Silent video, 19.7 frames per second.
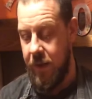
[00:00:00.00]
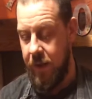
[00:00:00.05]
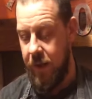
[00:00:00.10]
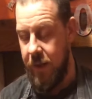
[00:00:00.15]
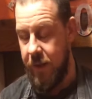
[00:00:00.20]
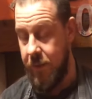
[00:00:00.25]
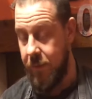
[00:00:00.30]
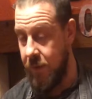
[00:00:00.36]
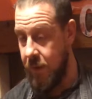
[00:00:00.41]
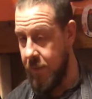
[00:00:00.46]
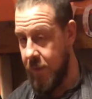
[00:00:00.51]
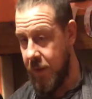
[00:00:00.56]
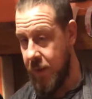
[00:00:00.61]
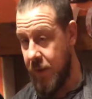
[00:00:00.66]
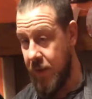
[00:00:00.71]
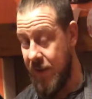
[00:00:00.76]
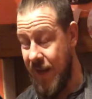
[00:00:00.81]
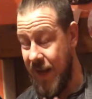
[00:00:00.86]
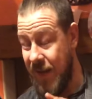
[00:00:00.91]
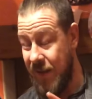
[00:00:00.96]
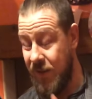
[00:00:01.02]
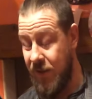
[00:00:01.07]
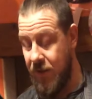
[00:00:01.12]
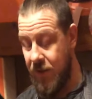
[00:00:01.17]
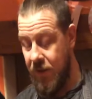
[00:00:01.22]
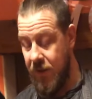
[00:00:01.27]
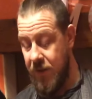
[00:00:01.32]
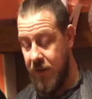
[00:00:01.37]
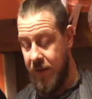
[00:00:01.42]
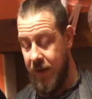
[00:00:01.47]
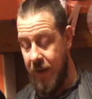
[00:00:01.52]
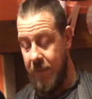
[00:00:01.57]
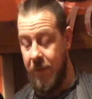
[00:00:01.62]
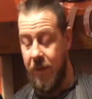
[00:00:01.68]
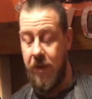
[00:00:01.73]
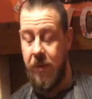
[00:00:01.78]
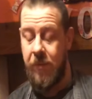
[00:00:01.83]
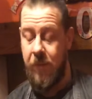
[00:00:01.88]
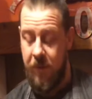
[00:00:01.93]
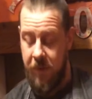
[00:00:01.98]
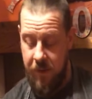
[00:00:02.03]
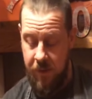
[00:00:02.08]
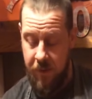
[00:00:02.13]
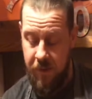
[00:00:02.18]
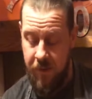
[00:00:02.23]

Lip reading: the yeast when I want it to start just yet, because I want to